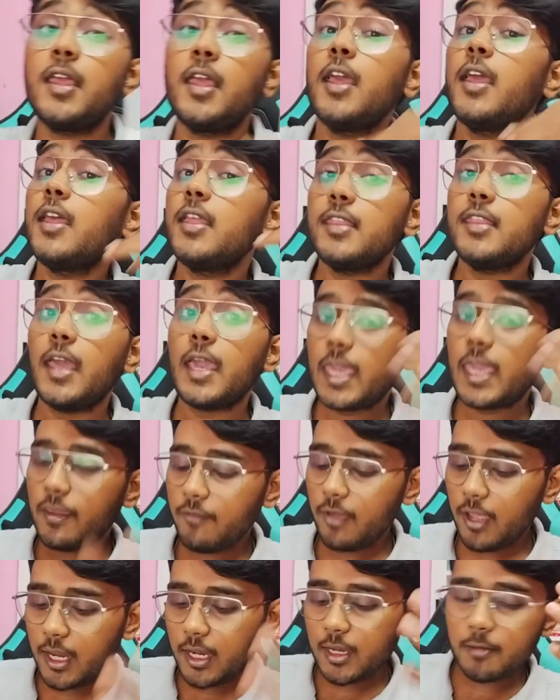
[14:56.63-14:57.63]
the
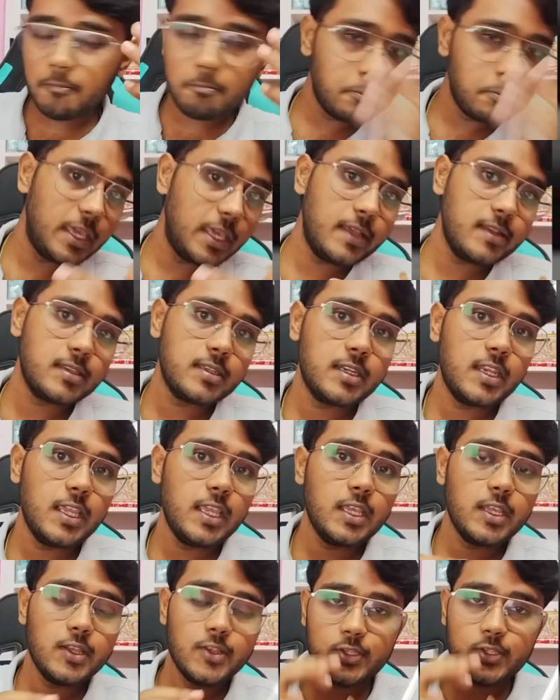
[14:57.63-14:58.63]
given
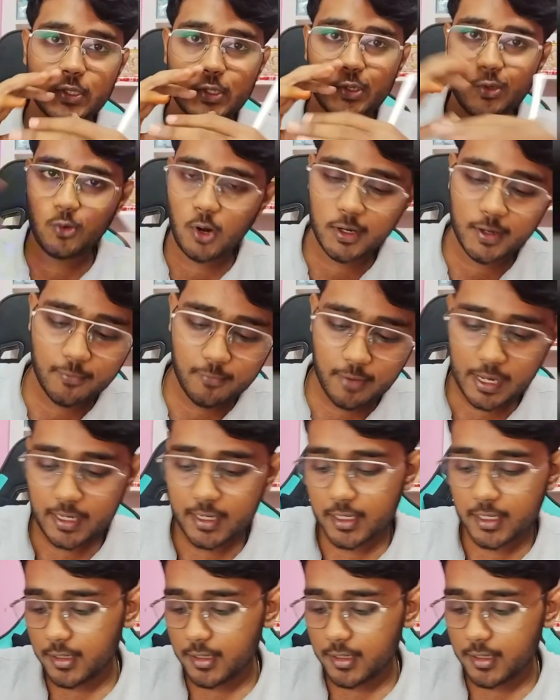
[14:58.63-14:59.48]
BST is not a valid.